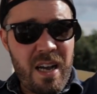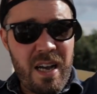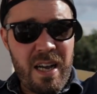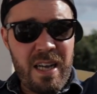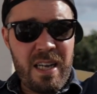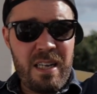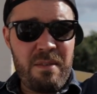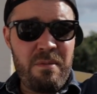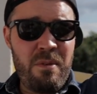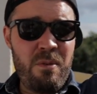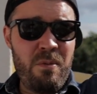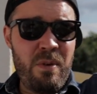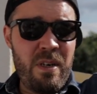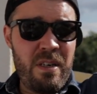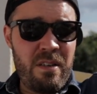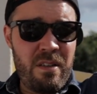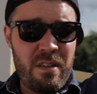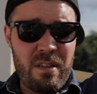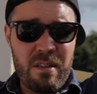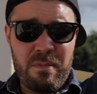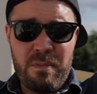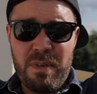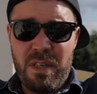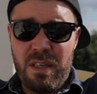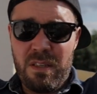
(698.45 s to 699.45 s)
I am aware
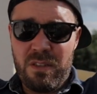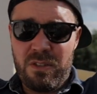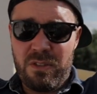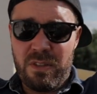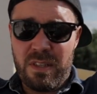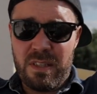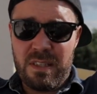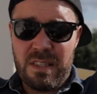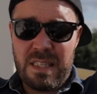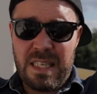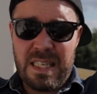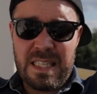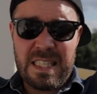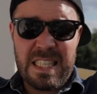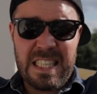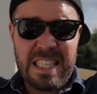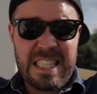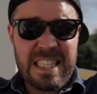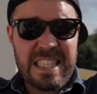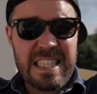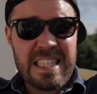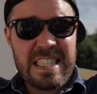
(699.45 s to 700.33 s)
that the military aesthetic